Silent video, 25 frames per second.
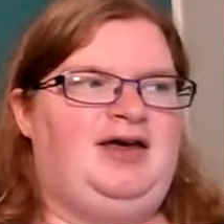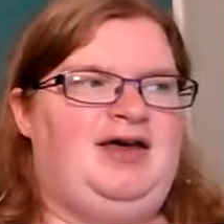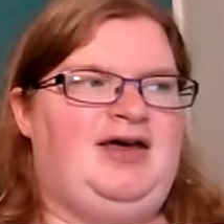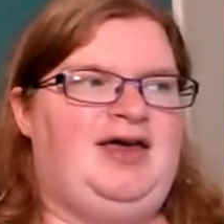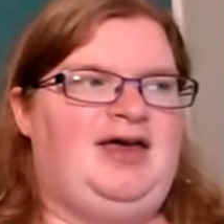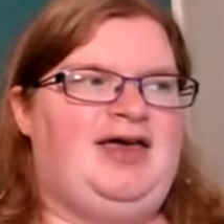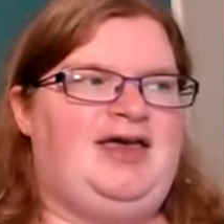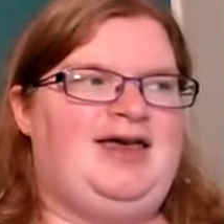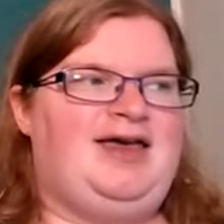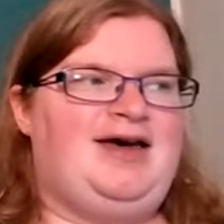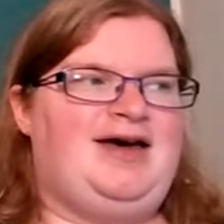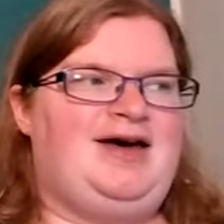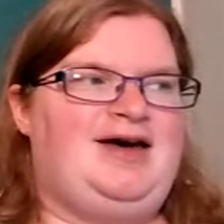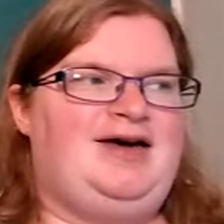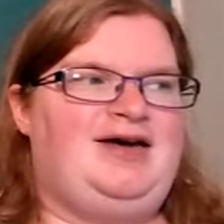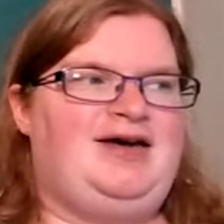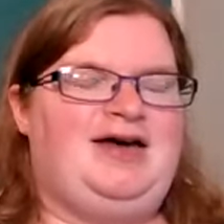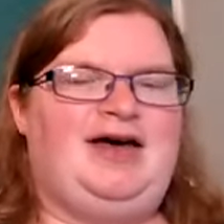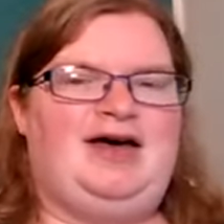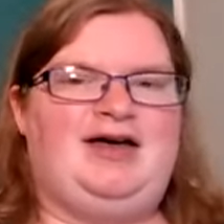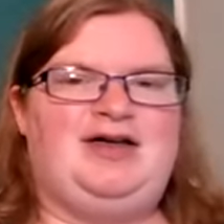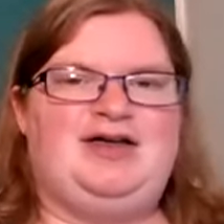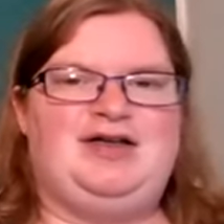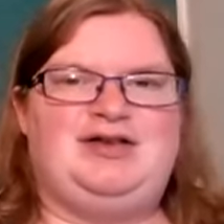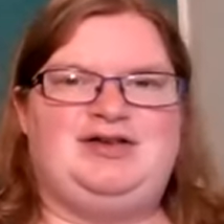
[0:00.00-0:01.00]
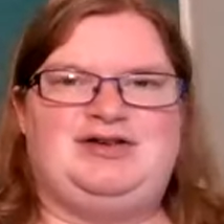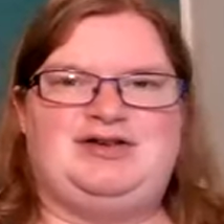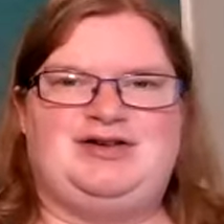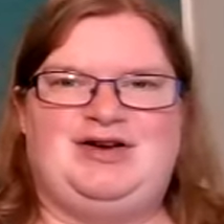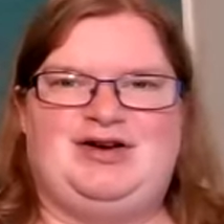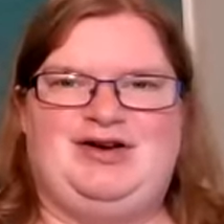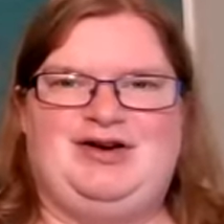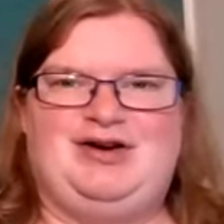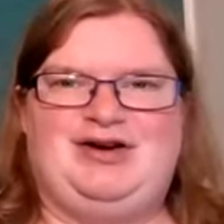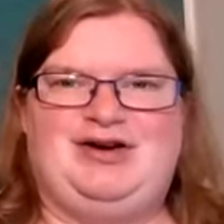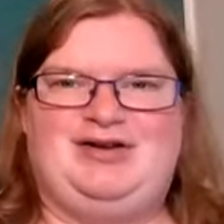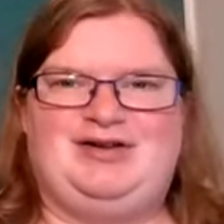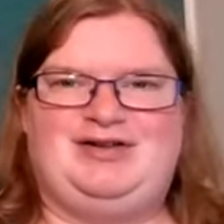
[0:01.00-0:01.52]
here at
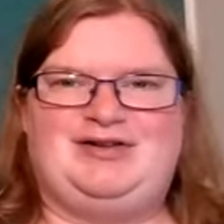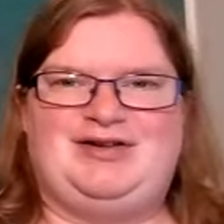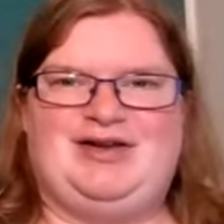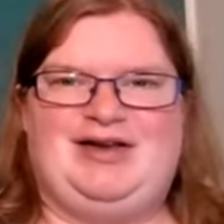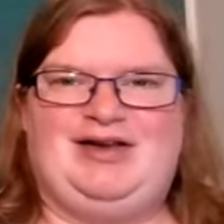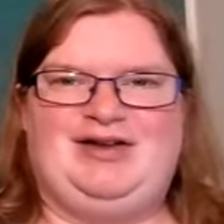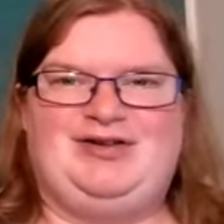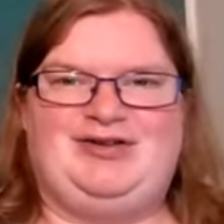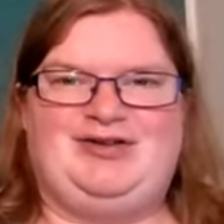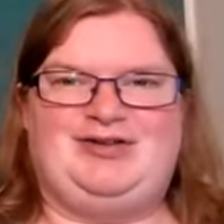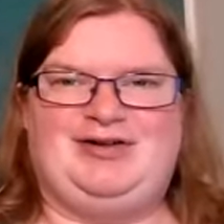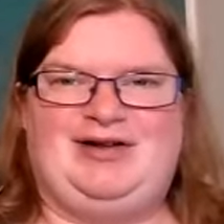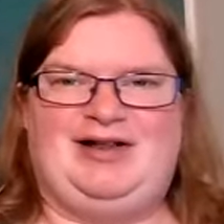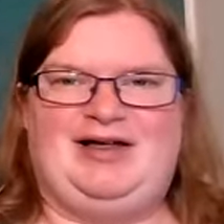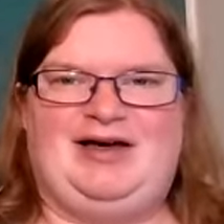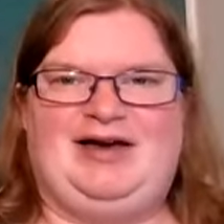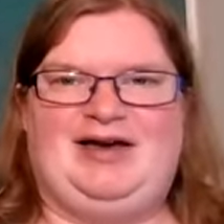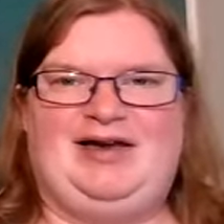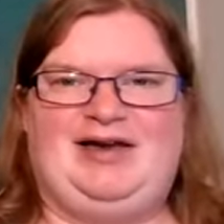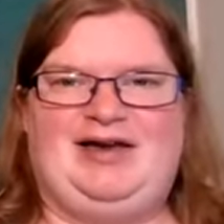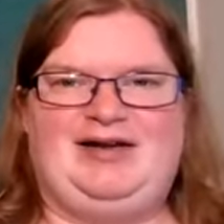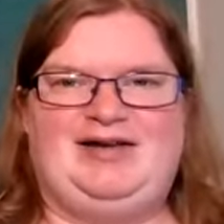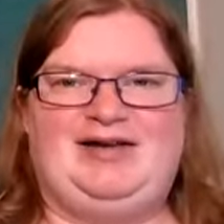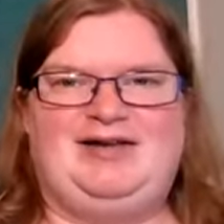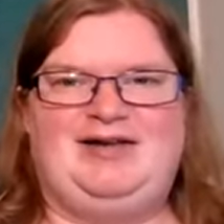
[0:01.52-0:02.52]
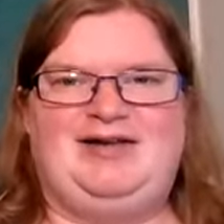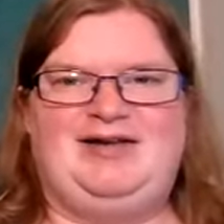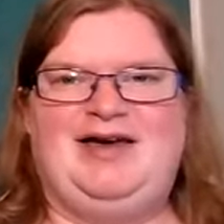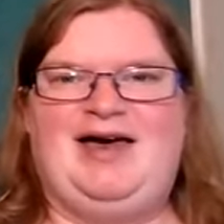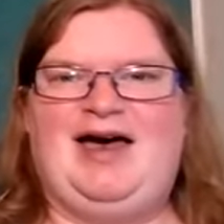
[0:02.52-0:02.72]
church and online